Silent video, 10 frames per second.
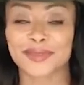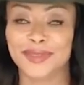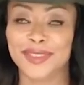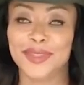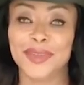
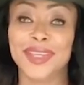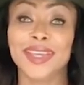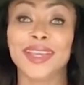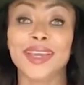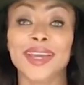We're
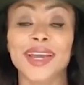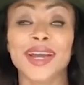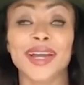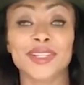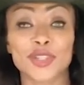talking
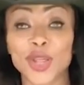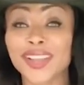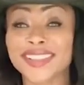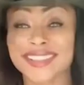uh, dollars.